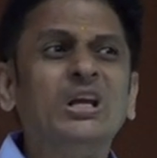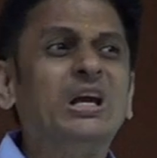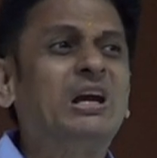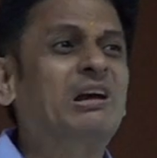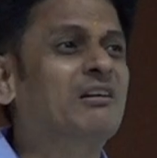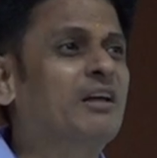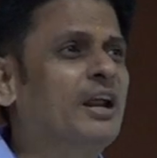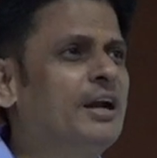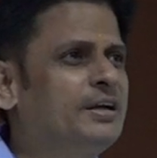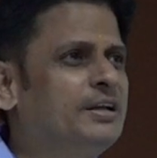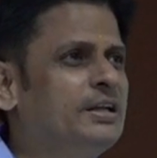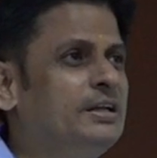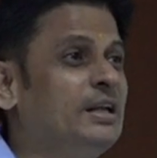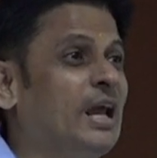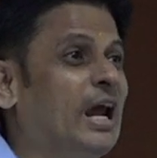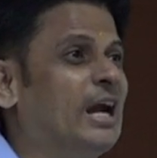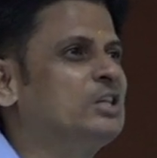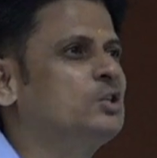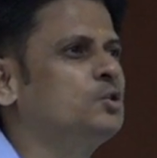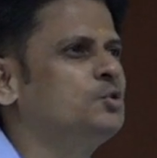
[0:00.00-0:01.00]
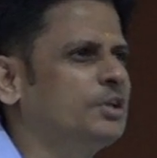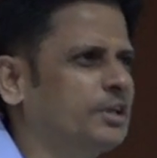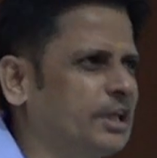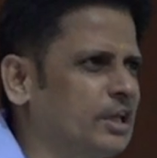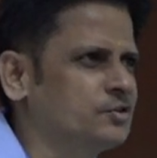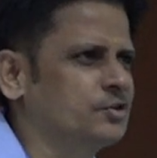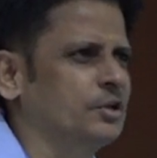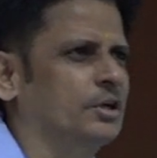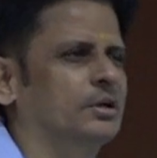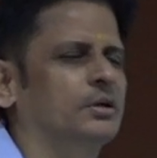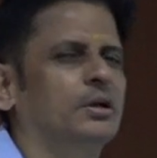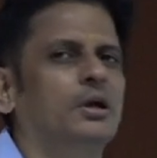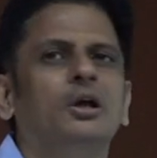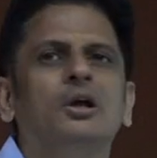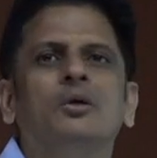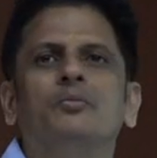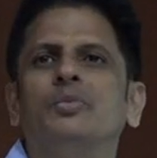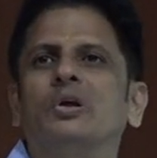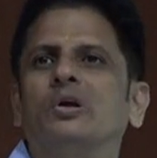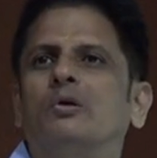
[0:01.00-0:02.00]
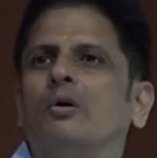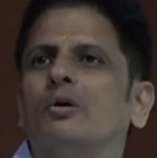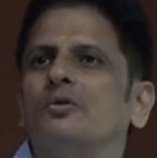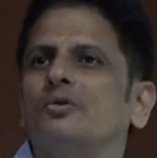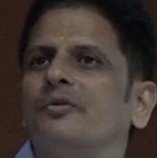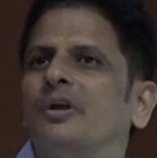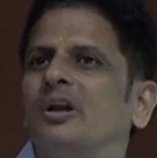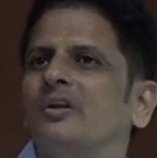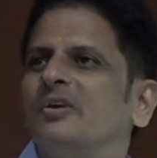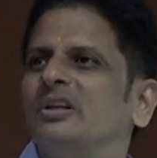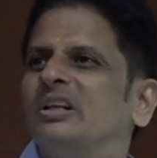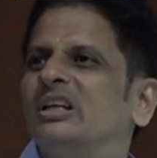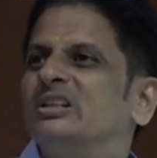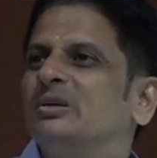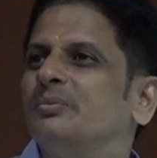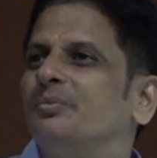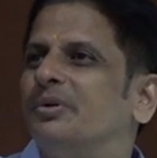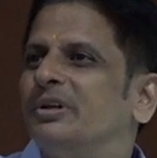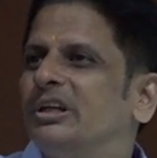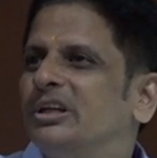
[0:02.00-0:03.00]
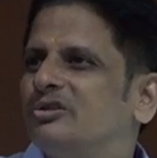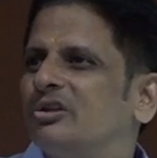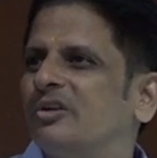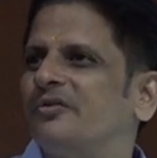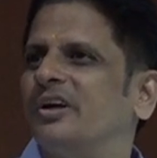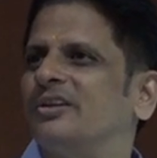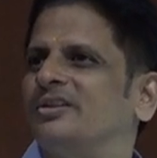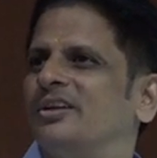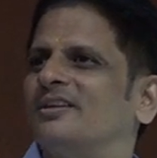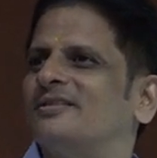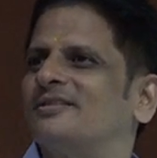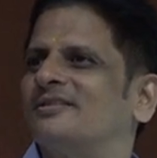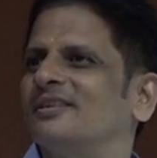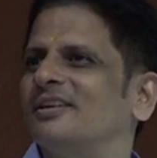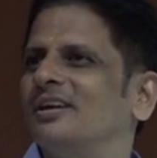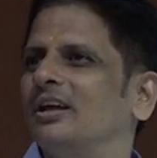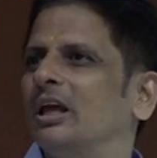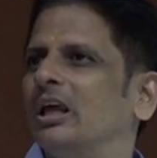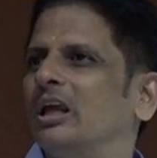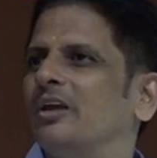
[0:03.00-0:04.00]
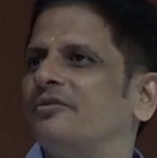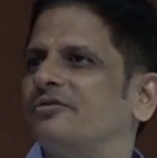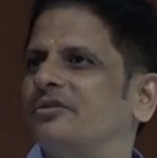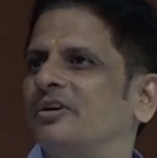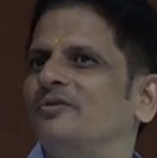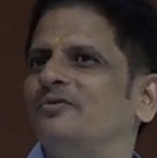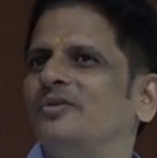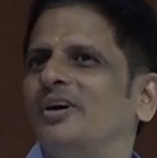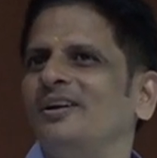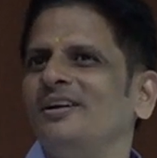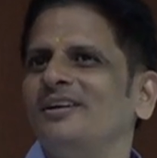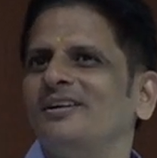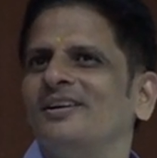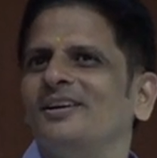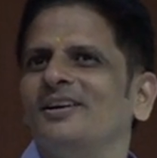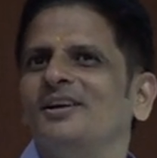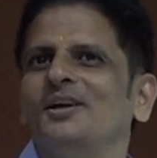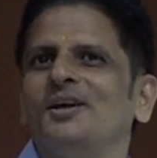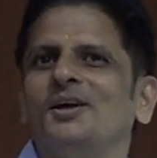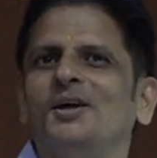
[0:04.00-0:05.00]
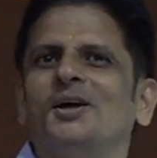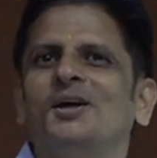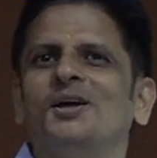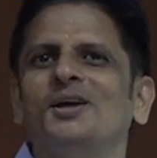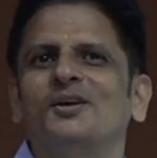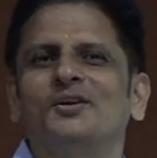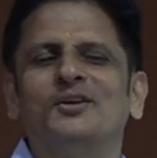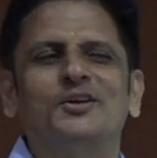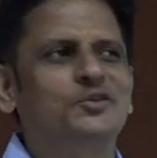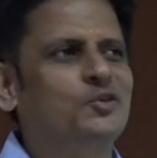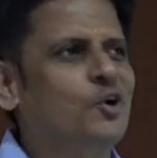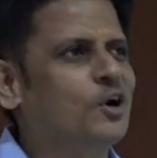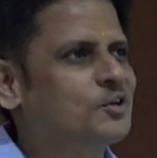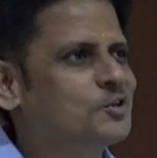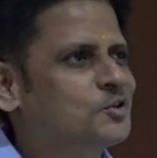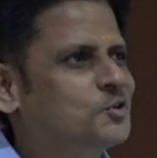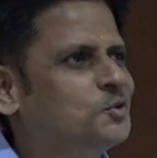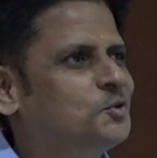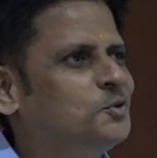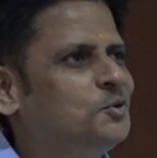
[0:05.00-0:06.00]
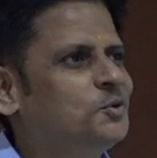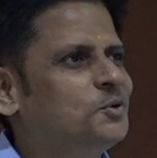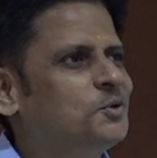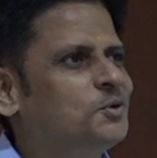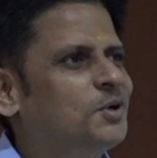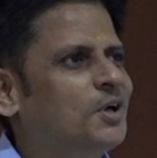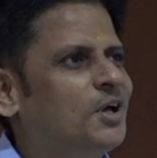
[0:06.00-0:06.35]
clarity and adjudication, because whenever there is a breach of ethics, if someone resorts to